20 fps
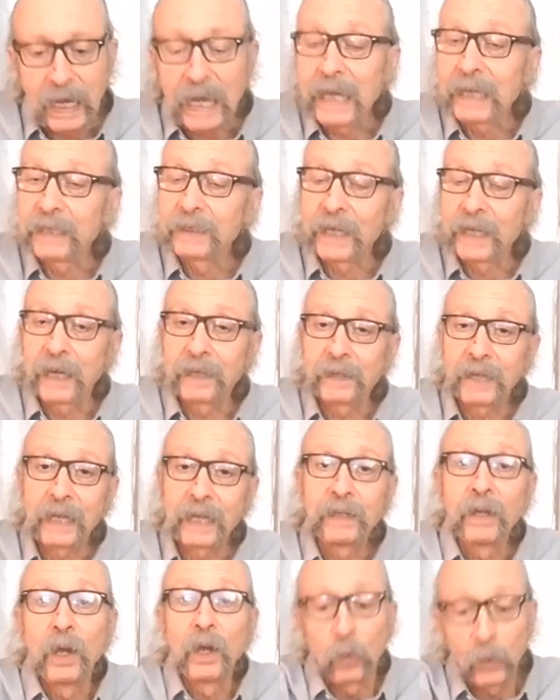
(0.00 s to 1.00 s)
And
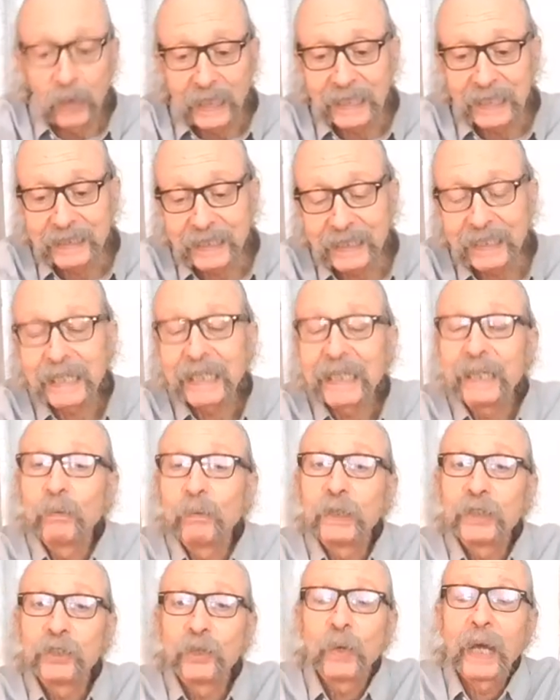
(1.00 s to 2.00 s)
then we get to the E.
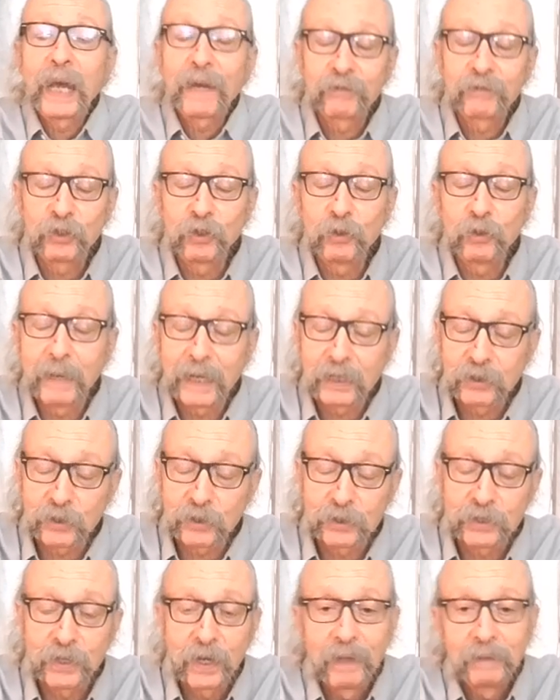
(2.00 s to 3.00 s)
We do have 2
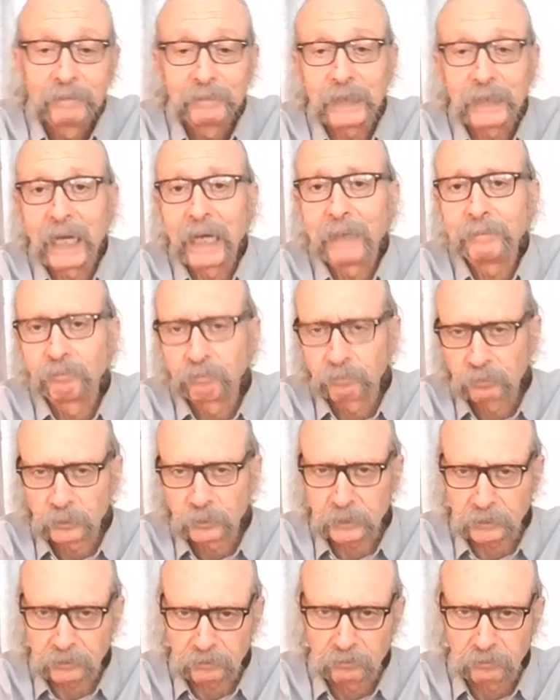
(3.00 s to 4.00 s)
measures on
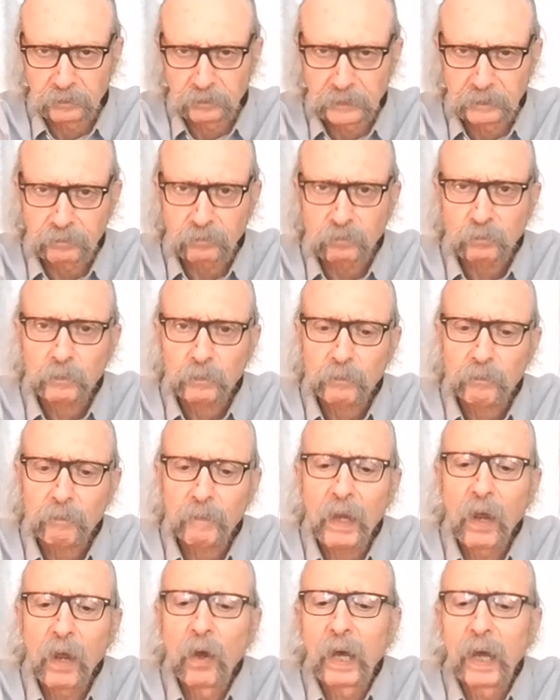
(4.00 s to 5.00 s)

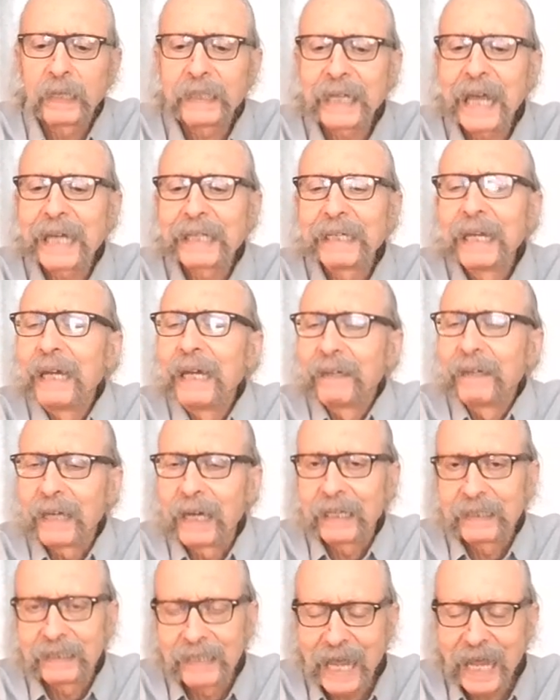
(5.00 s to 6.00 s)
that
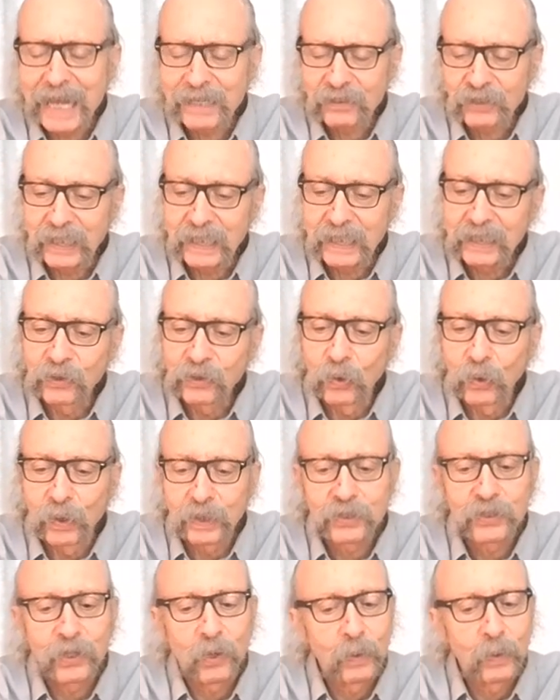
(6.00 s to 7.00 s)
last E
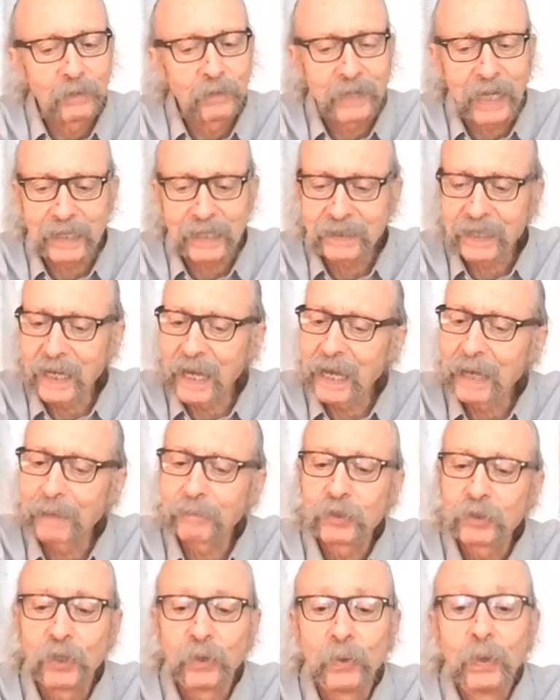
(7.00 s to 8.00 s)
chord, so we've got time
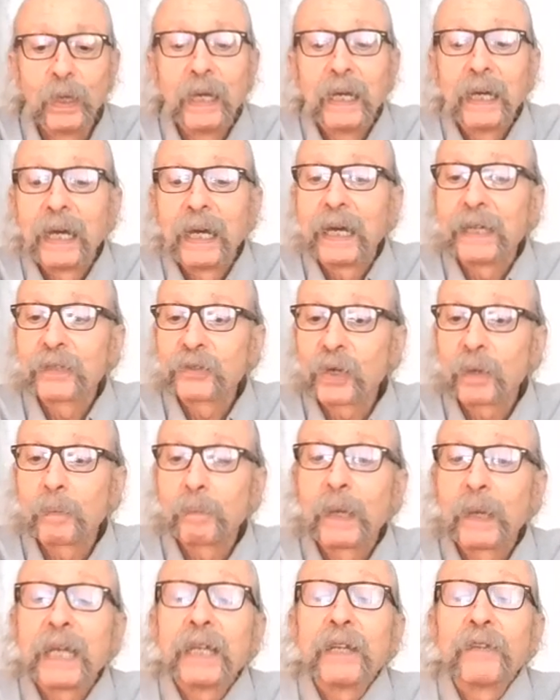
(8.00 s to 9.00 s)
to sort of
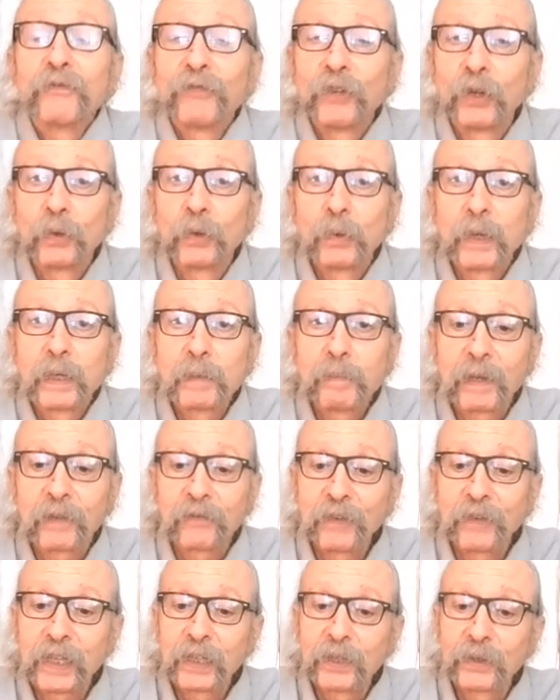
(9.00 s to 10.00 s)
play the full rhythmic
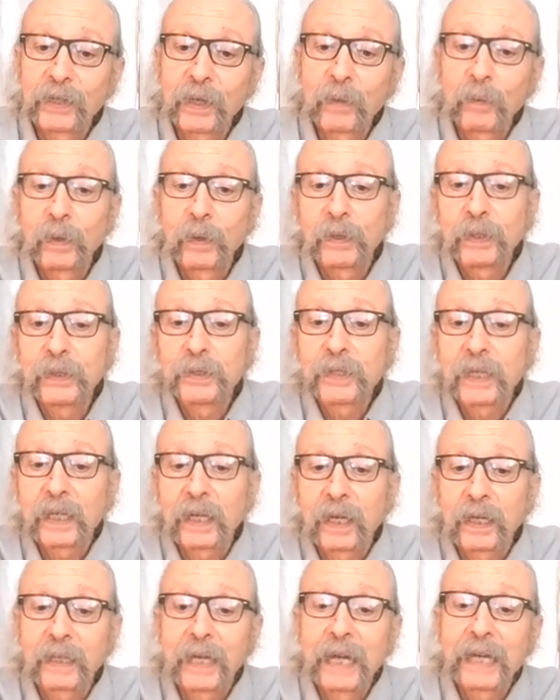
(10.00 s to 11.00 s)
figure that we were using
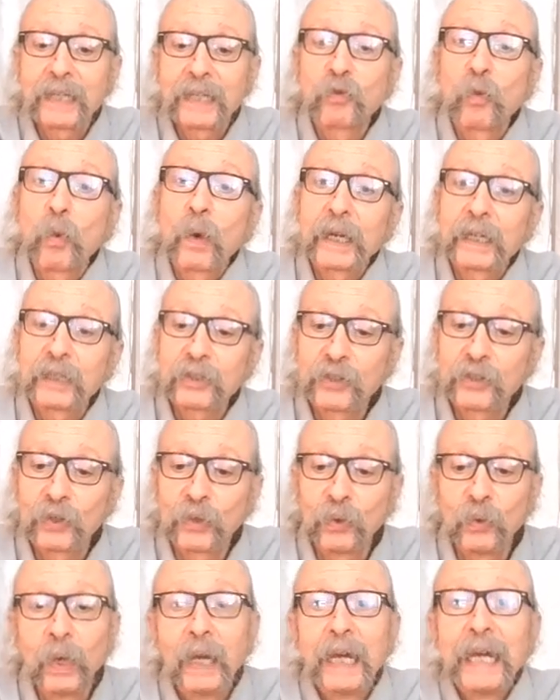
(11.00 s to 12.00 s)
on lines 1 and
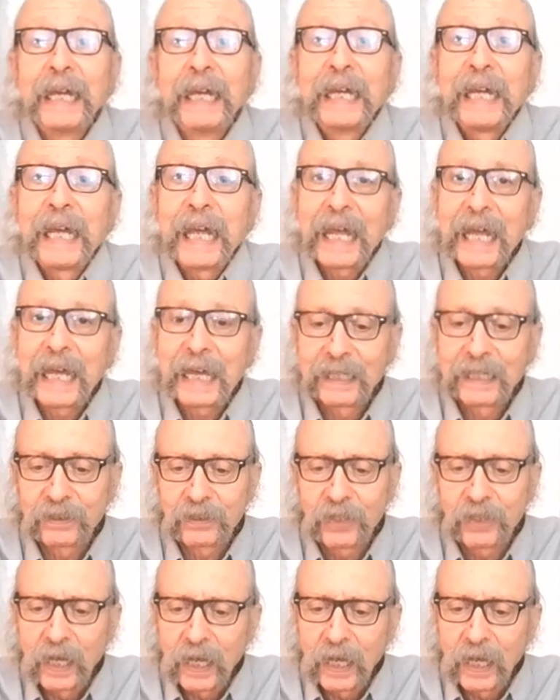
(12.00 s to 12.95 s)
2, and